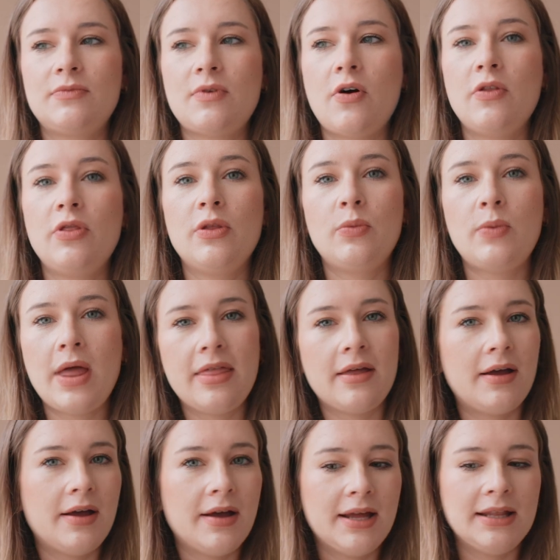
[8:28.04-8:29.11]
on the
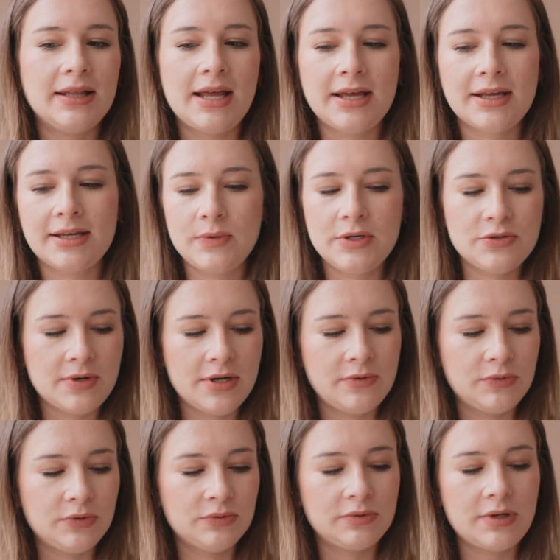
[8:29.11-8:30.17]
weather and like which one
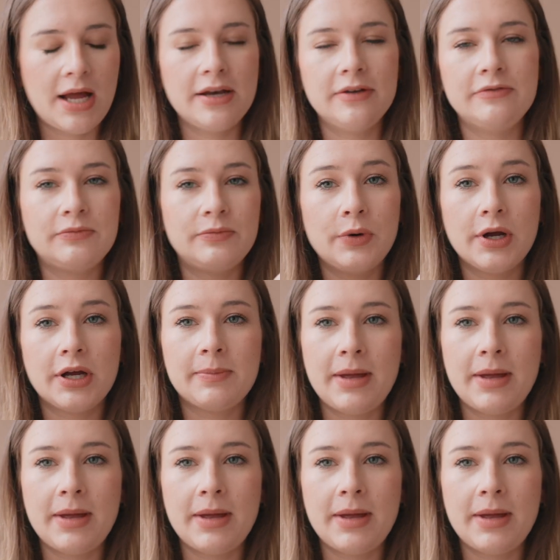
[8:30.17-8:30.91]
will kind of work